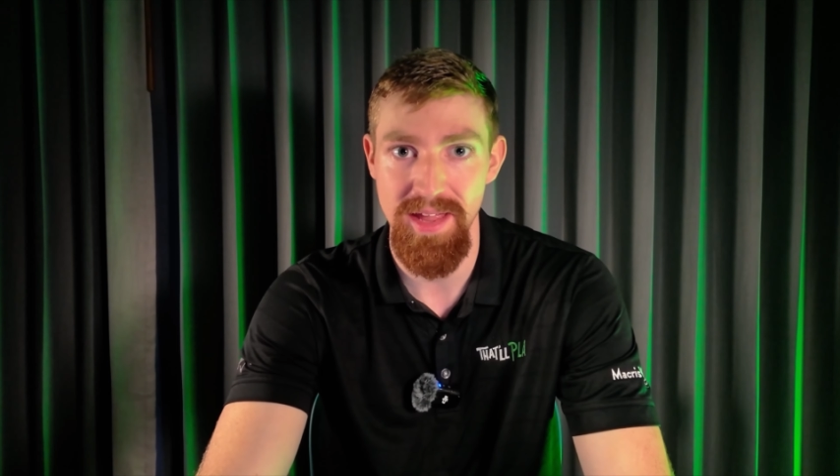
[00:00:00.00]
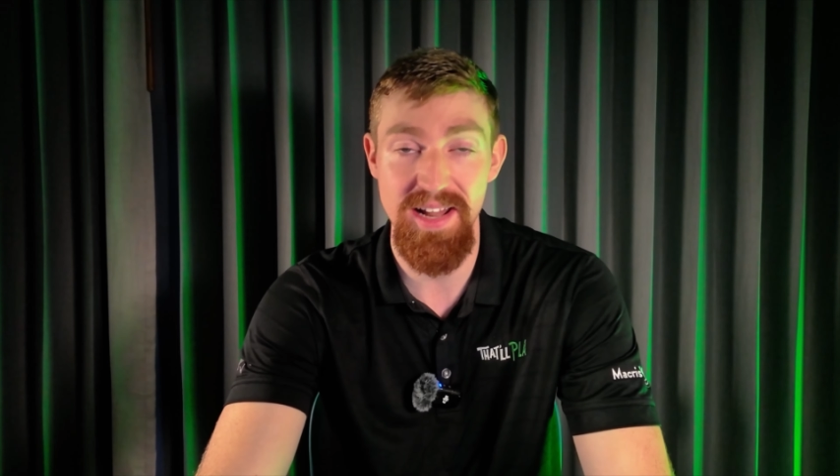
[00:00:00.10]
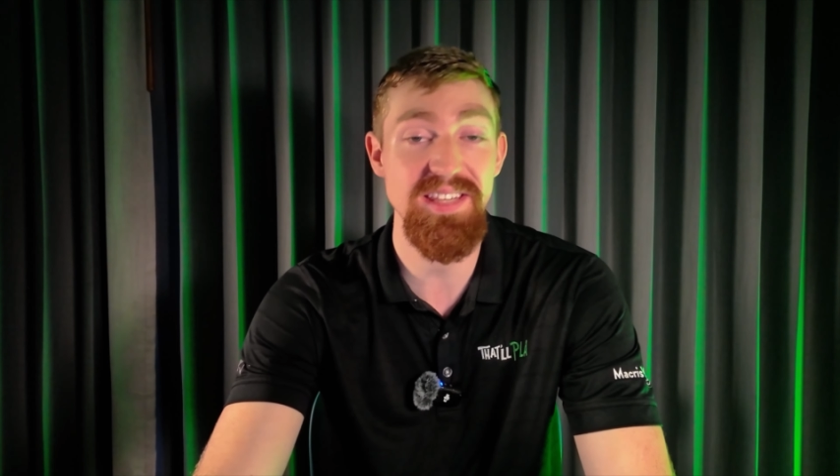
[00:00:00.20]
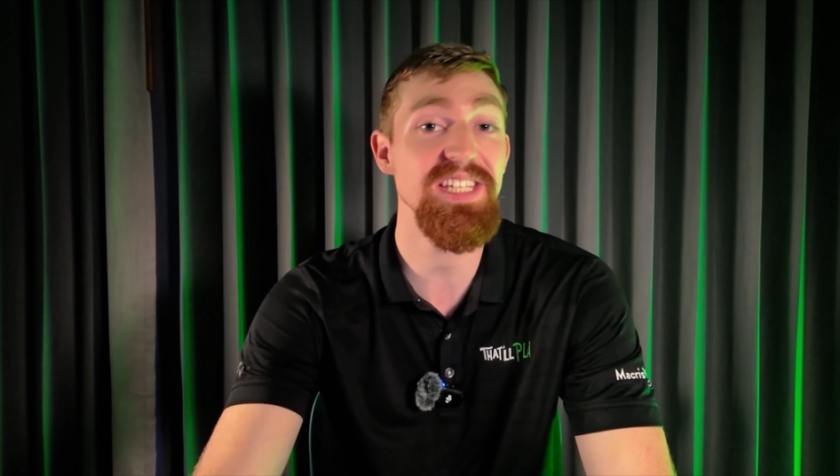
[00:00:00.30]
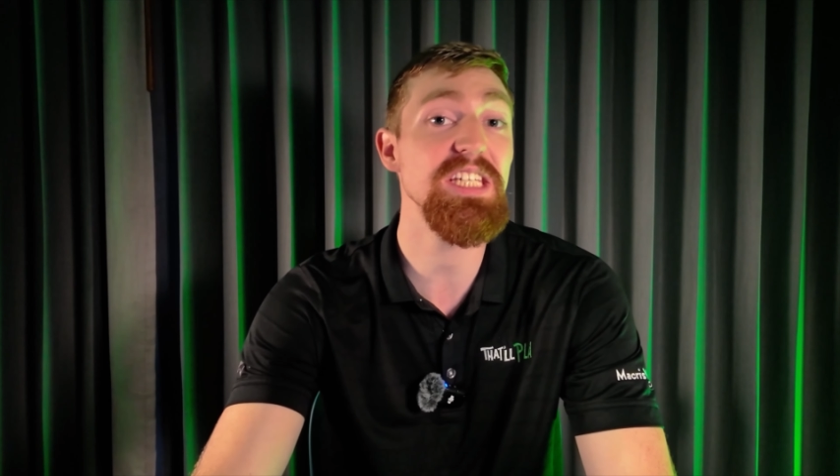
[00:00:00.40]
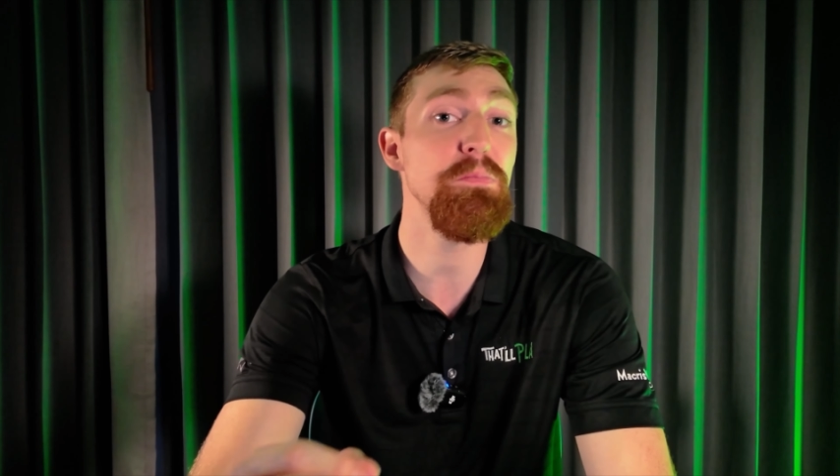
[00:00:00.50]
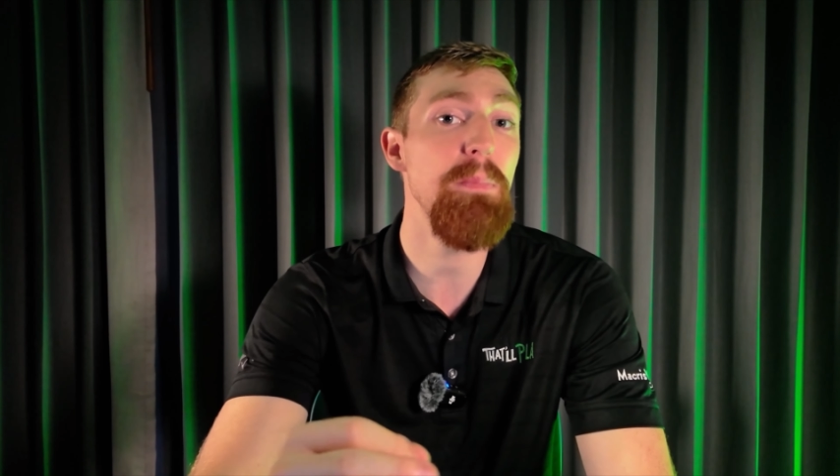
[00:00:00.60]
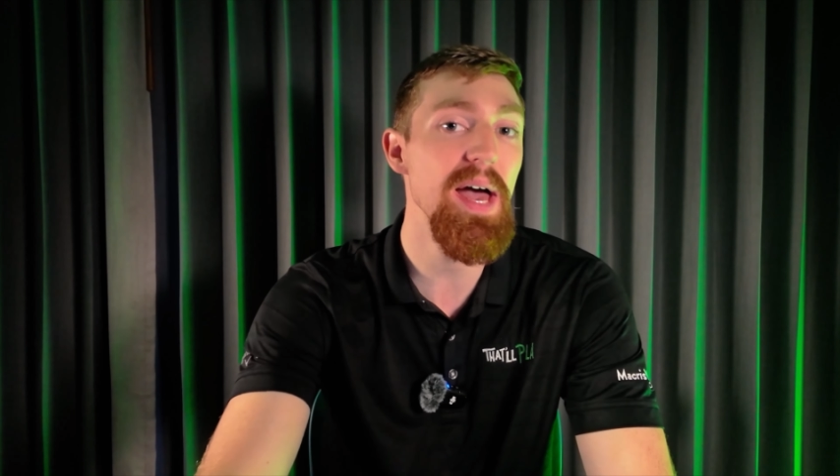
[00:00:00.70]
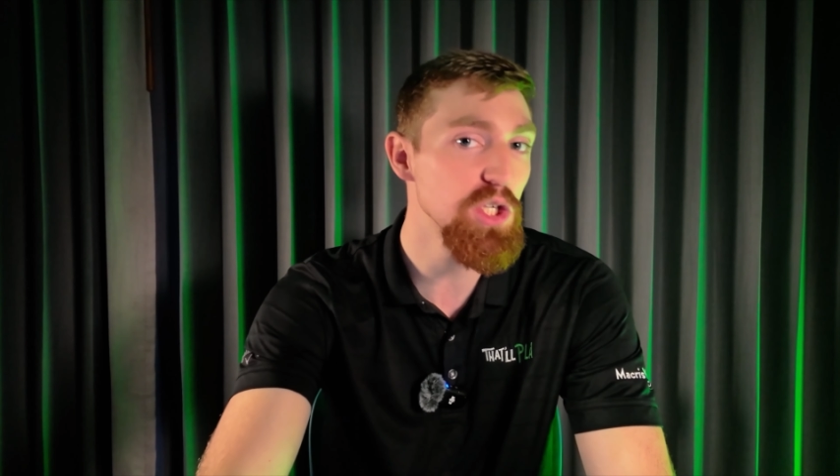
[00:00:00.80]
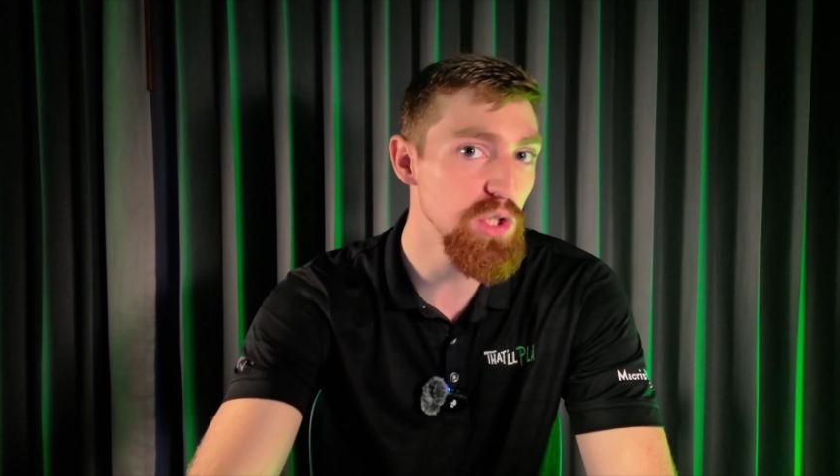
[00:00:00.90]
And it's
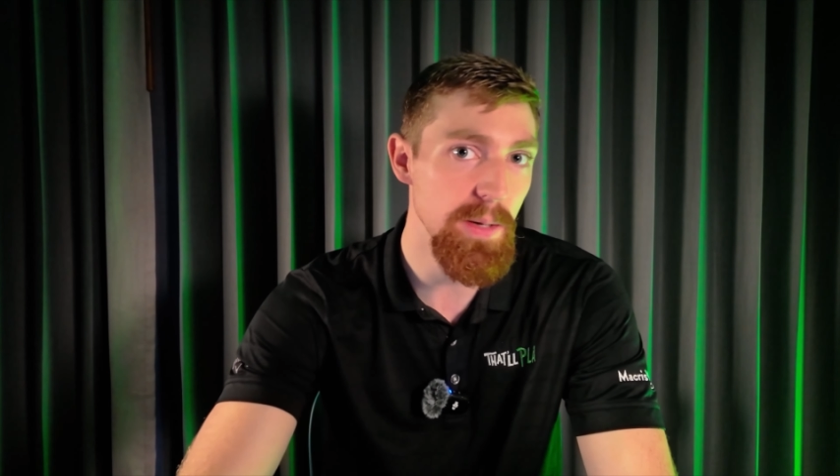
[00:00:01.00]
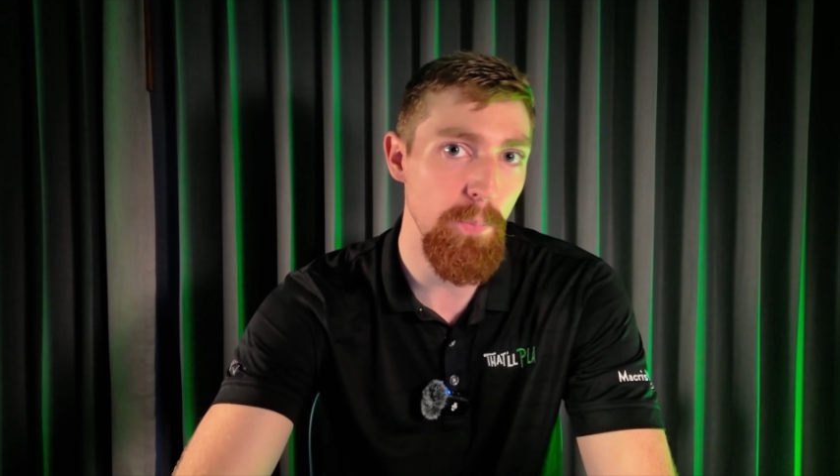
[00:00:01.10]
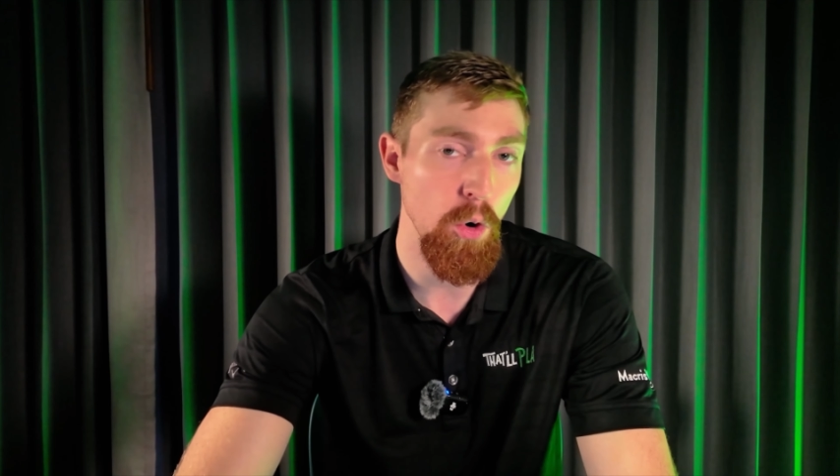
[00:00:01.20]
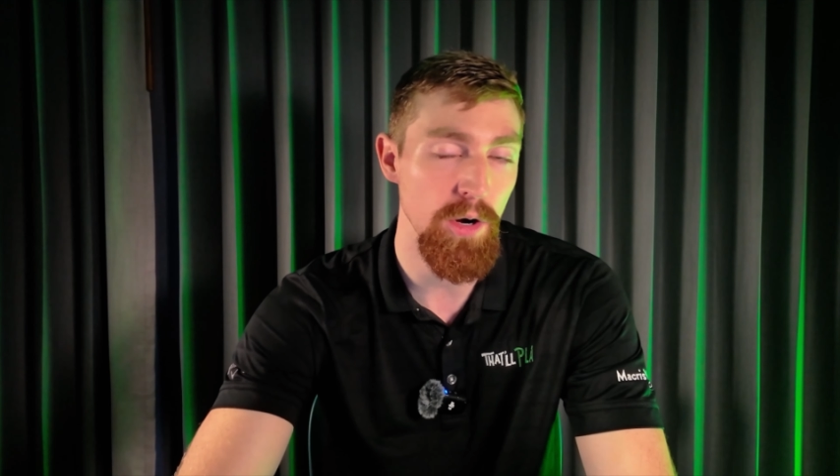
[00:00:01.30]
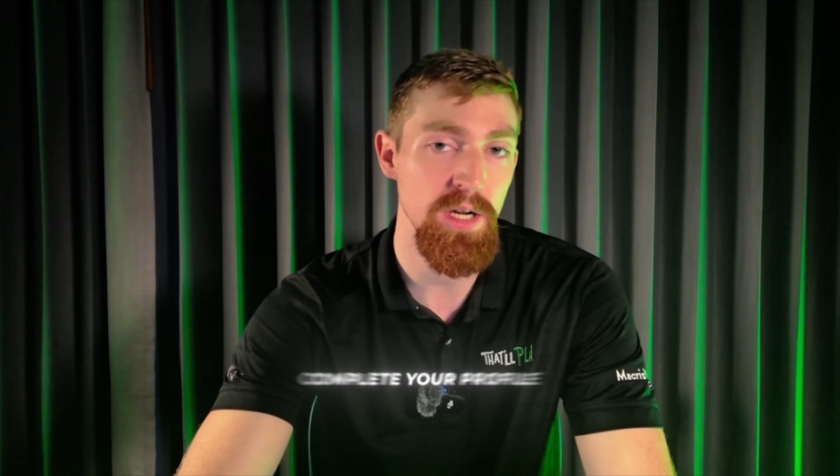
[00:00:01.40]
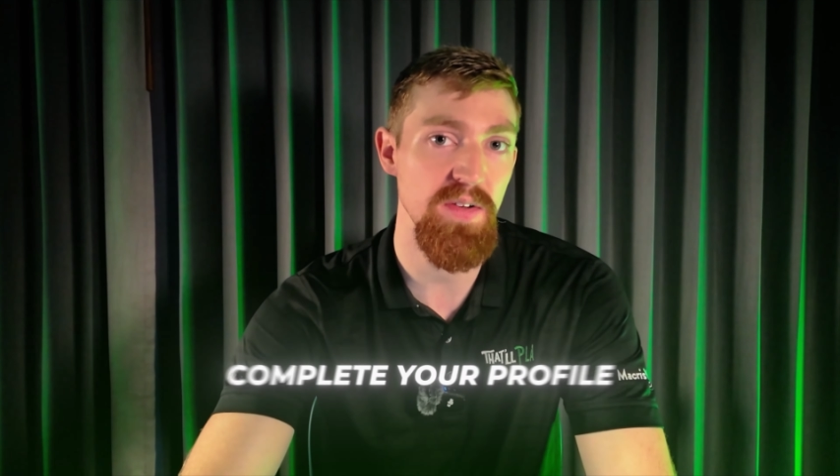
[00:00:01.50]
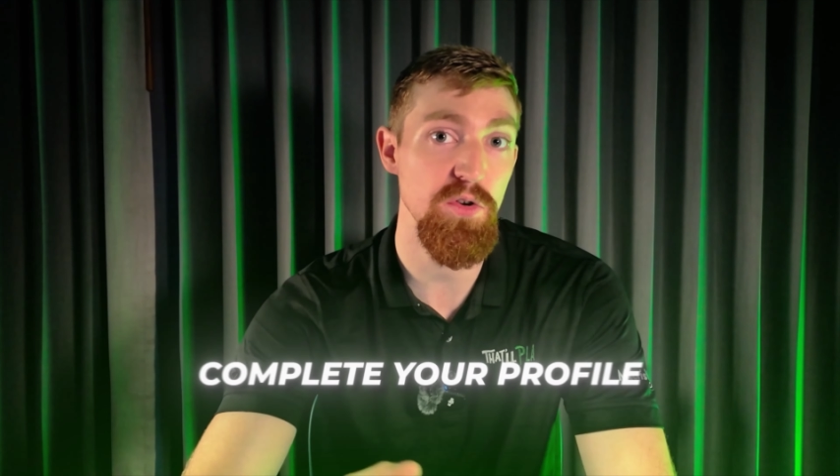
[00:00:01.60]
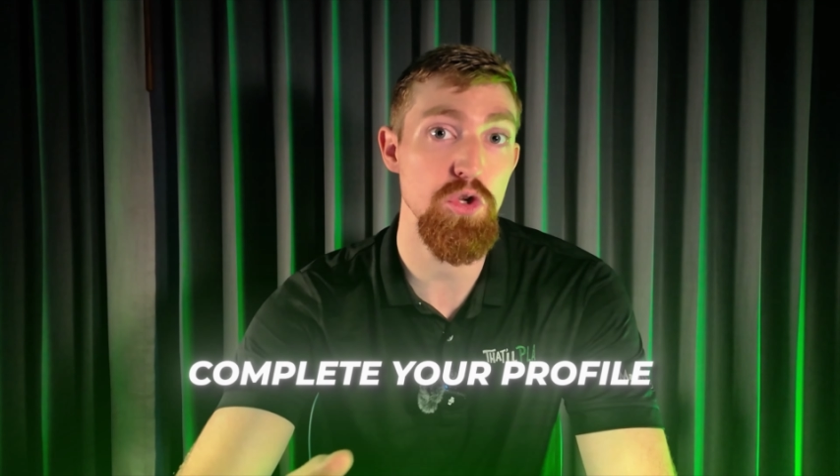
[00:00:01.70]
especially important if